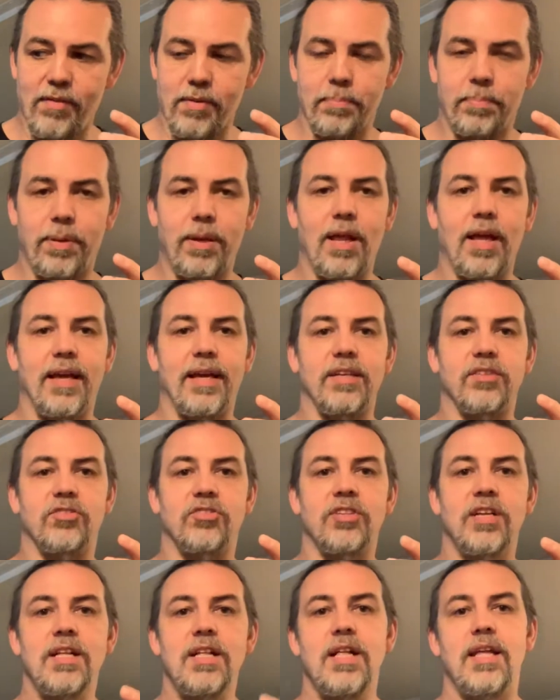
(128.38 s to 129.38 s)
in
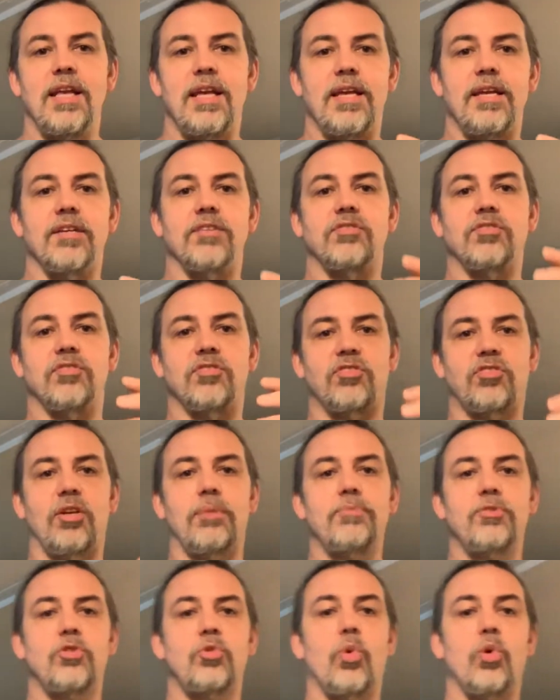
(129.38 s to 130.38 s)
place is
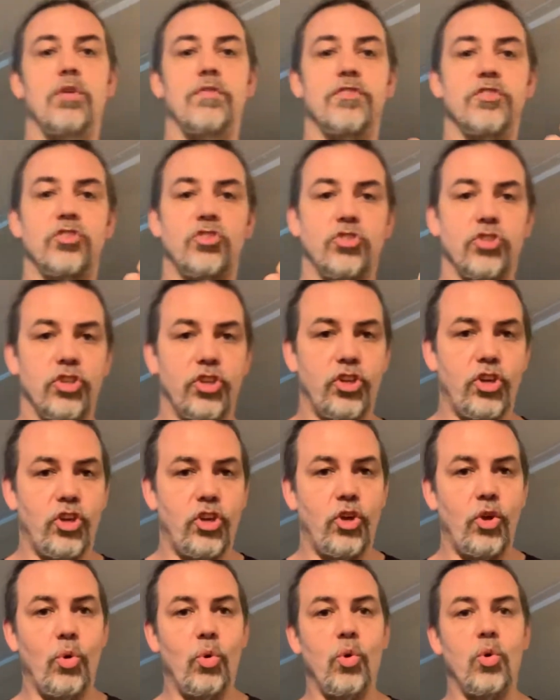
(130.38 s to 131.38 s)
some sort of a
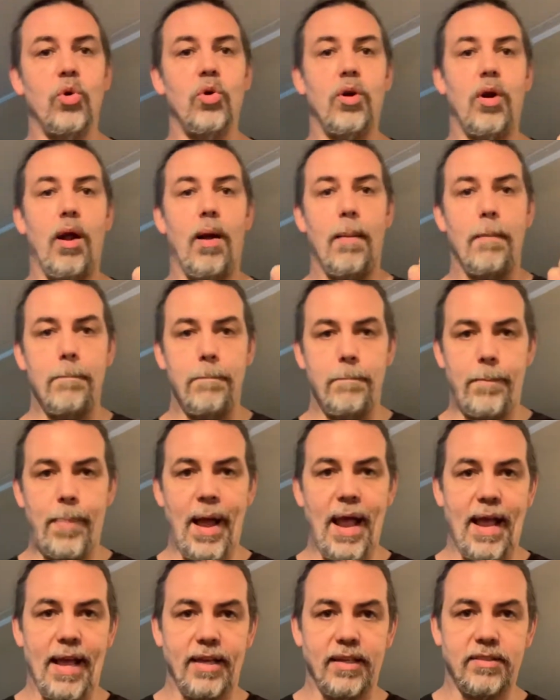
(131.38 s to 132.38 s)
secure
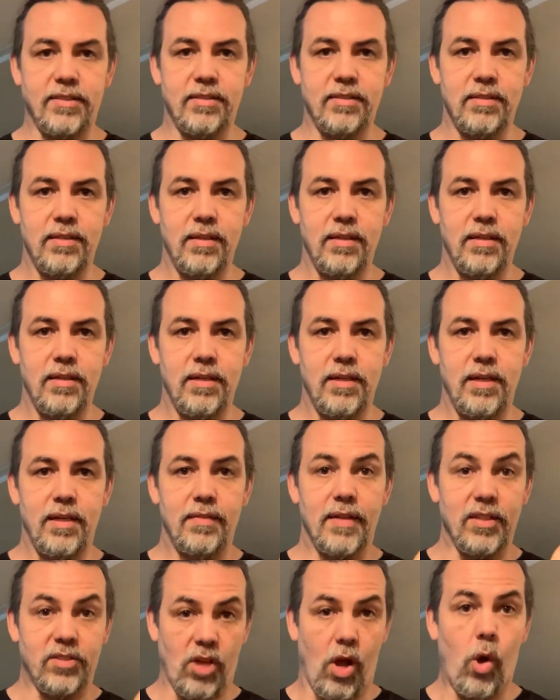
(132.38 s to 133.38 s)
base
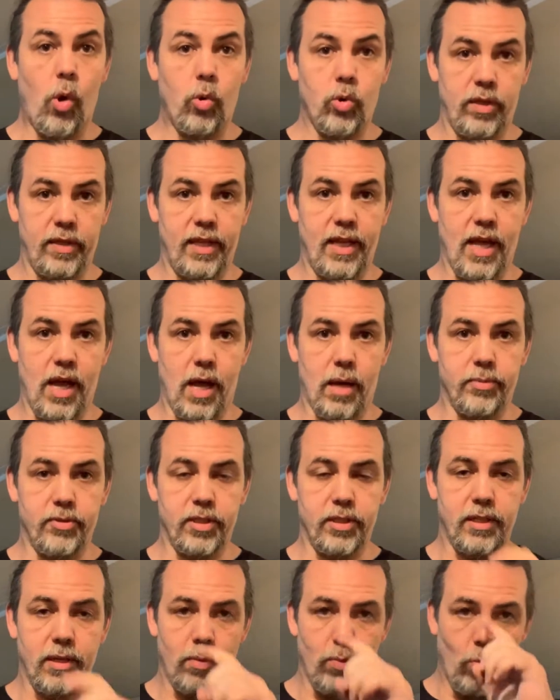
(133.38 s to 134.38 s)
that's holding the
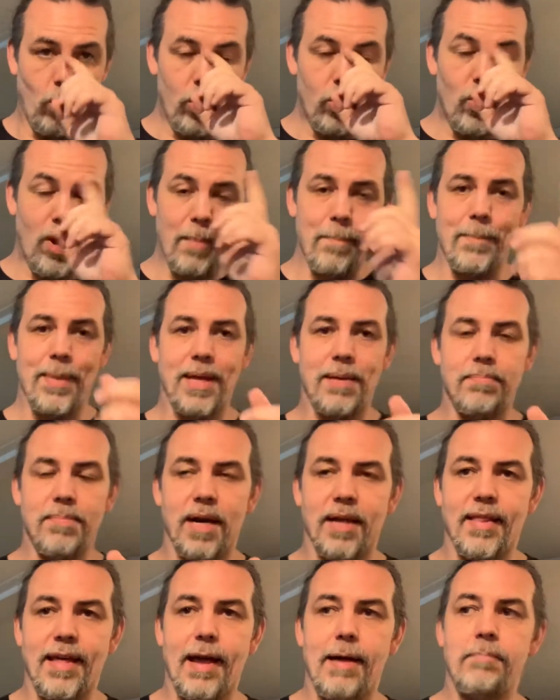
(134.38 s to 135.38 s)
object. What do I mean
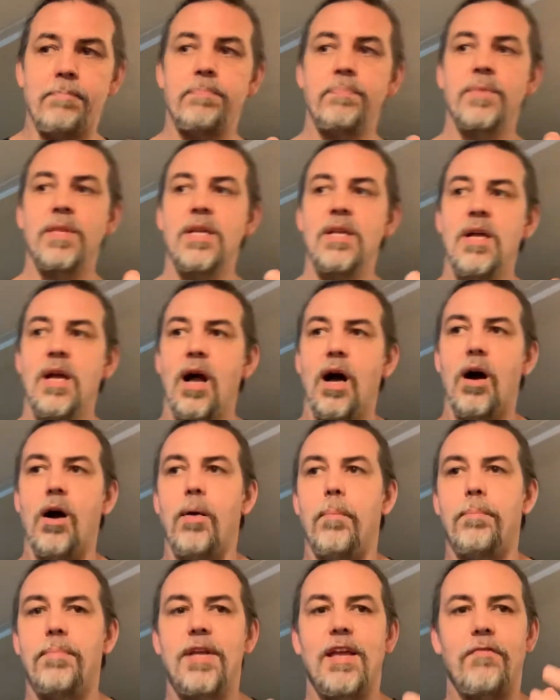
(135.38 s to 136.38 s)
by that?
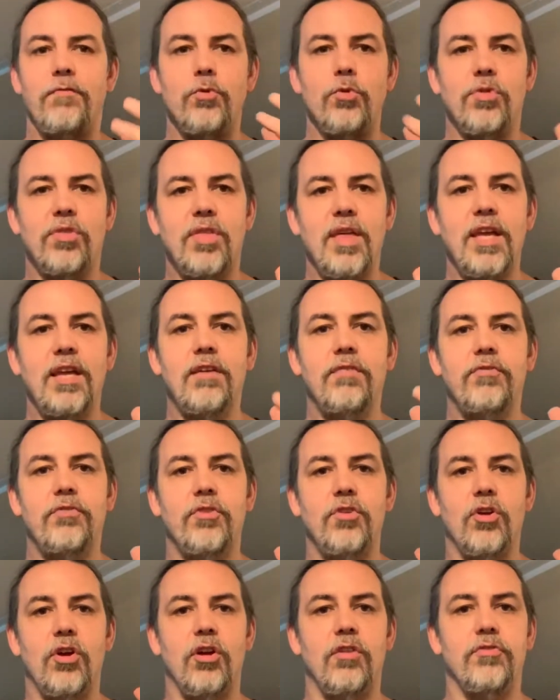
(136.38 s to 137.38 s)
If you think of
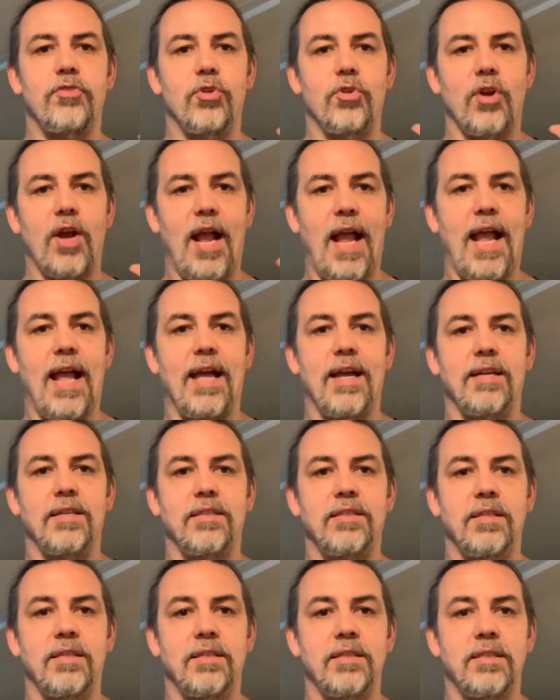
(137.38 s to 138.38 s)
your hand